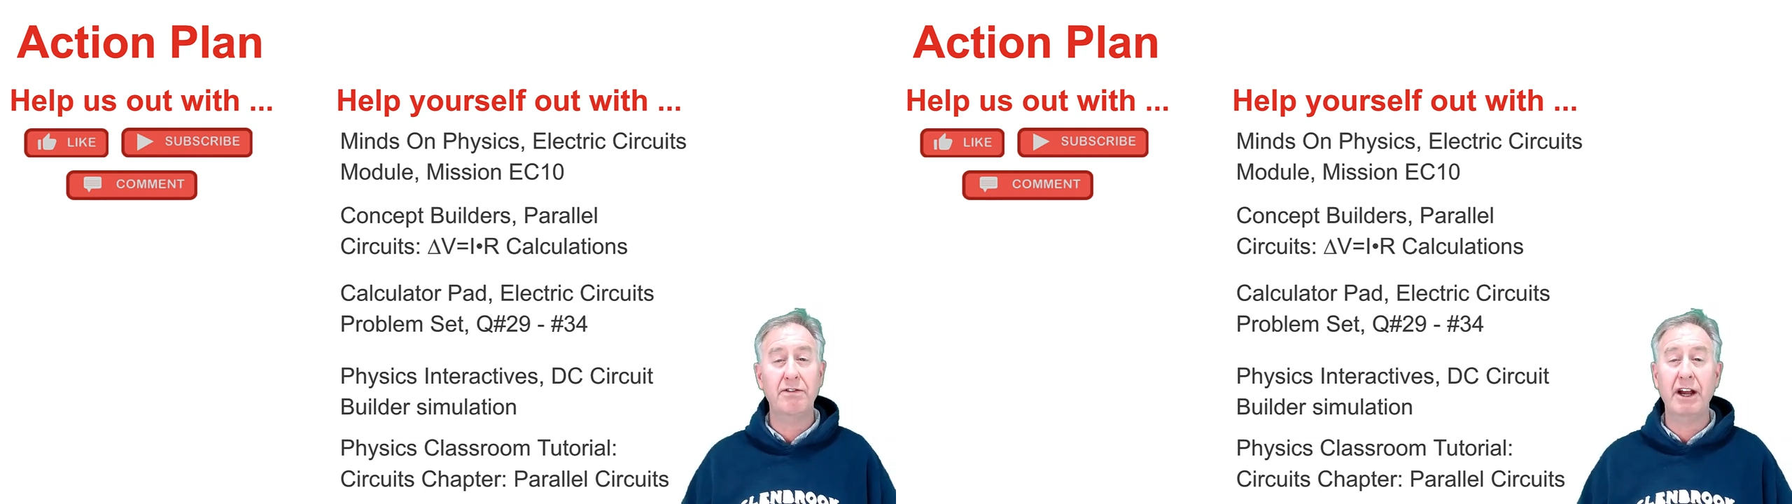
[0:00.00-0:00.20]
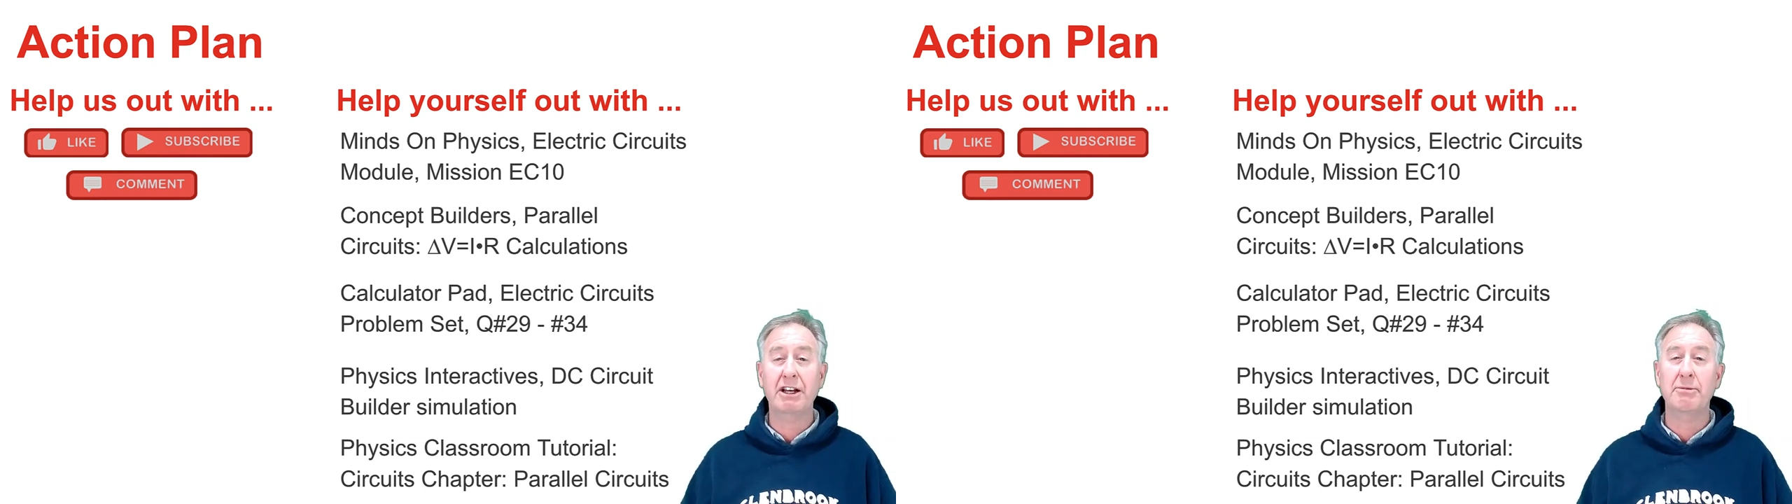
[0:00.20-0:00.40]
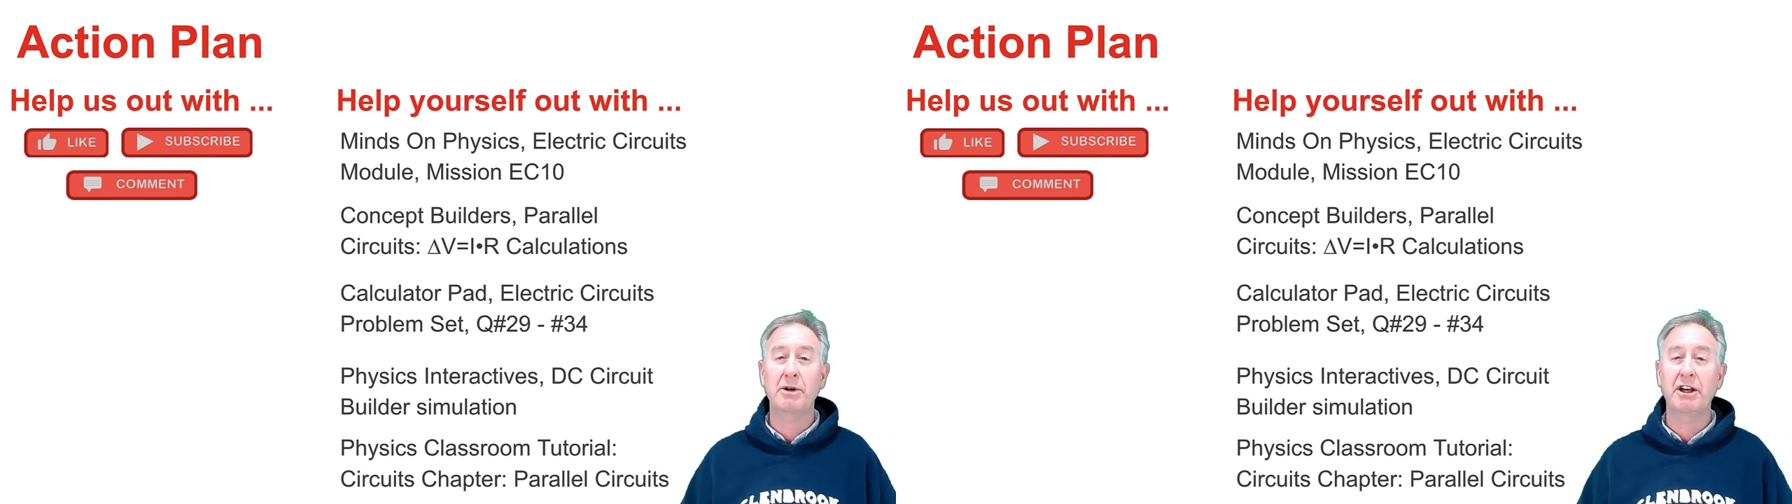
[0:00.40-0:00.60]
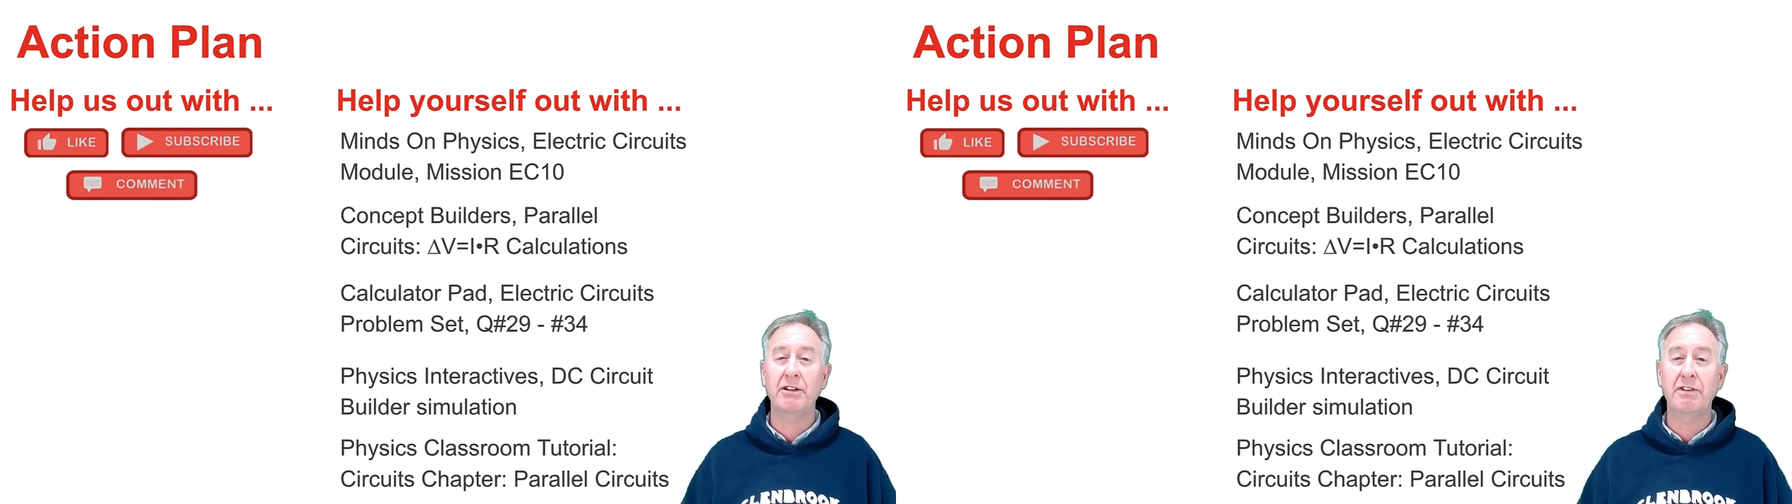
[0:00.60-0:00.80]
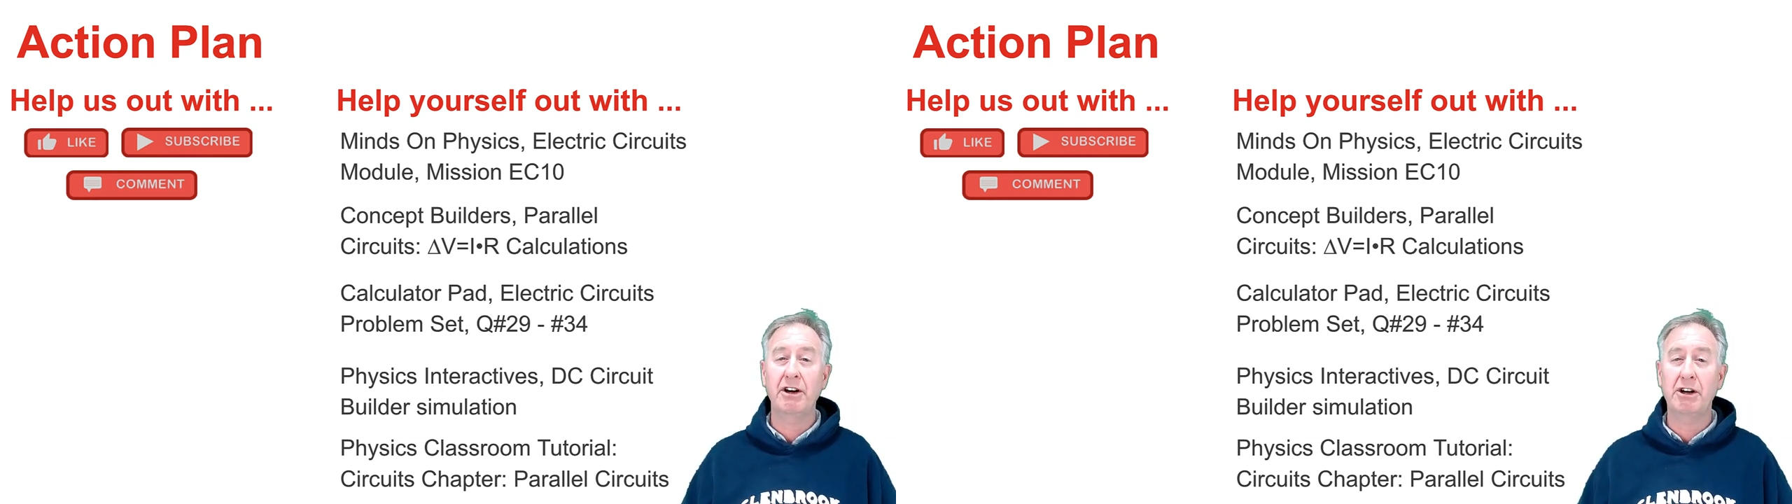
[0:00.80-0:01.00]
effect upon
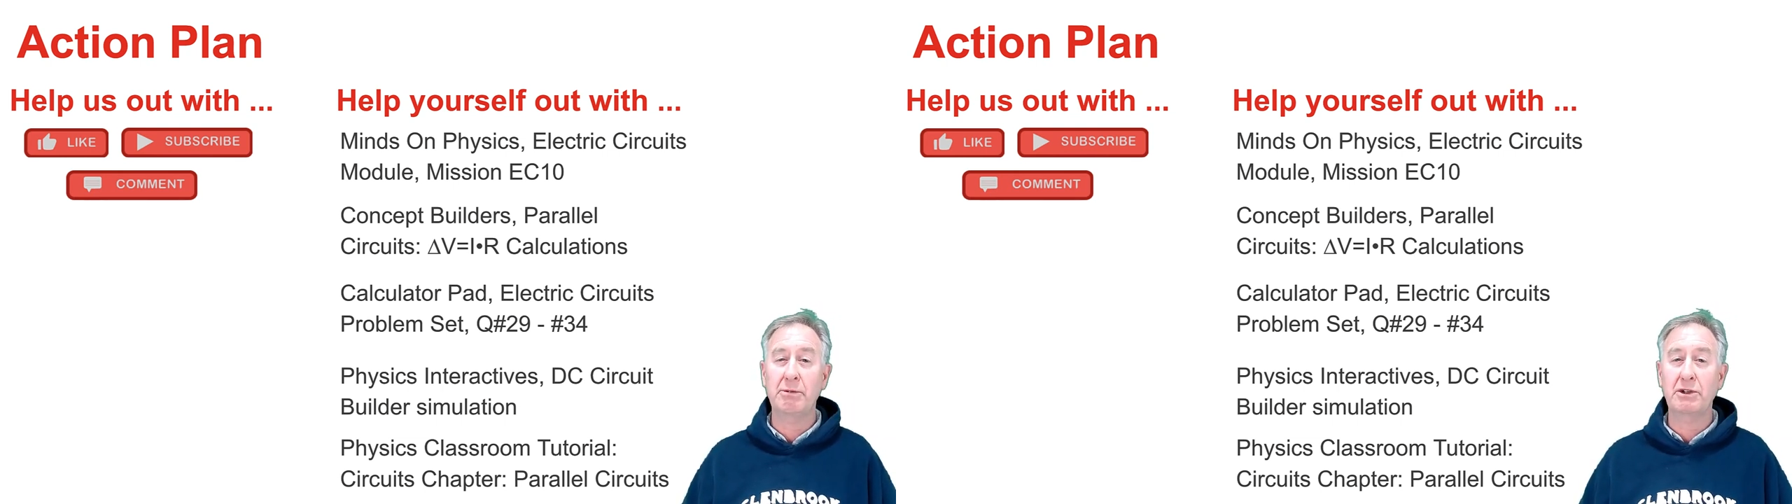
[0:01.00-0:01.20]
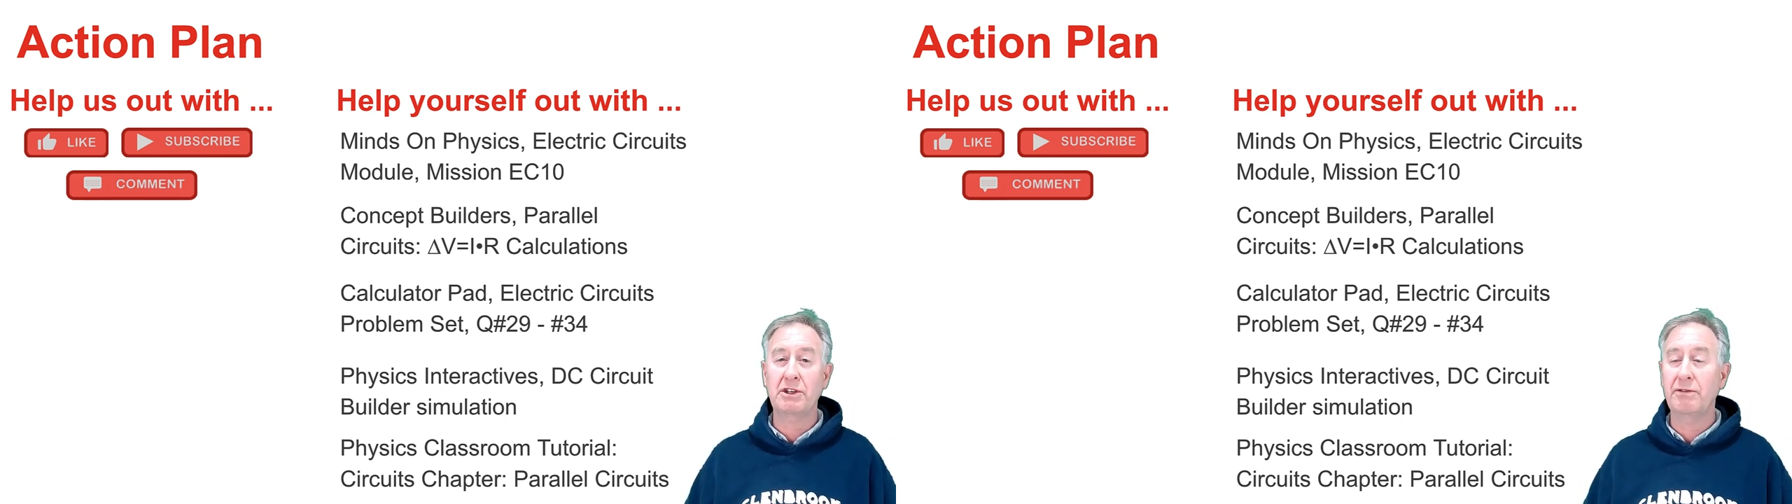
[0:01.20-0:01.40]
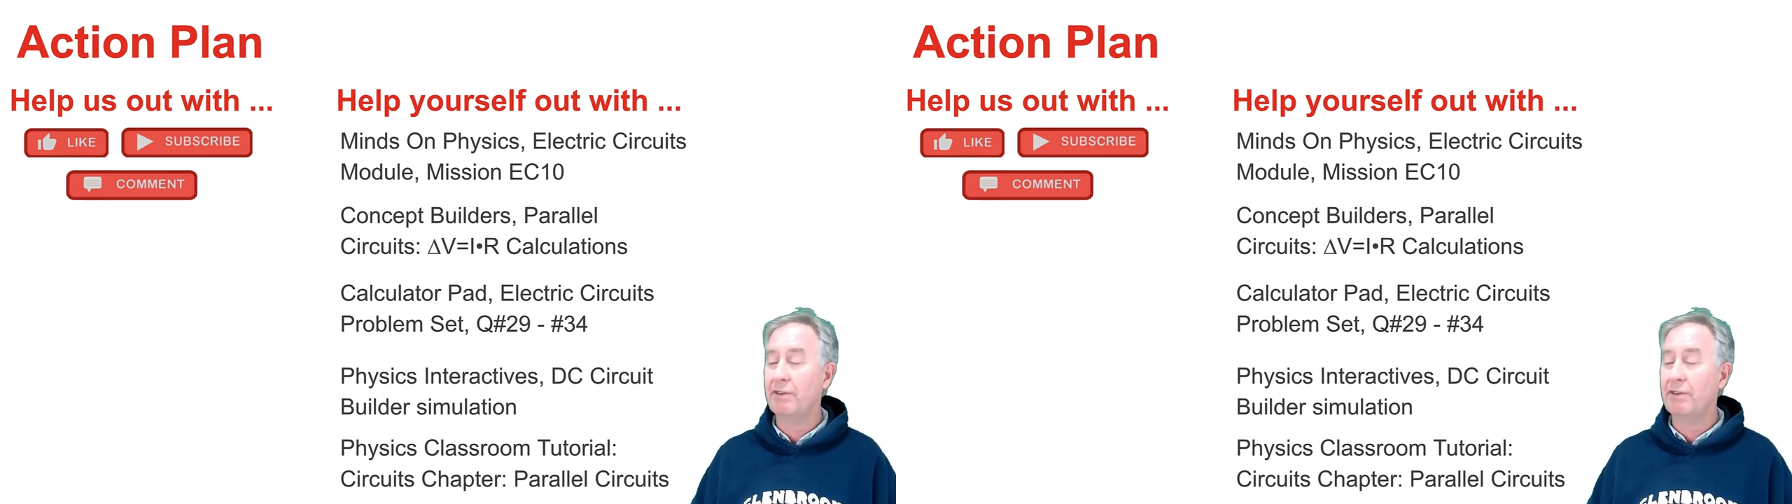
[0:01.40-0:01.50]
other variables.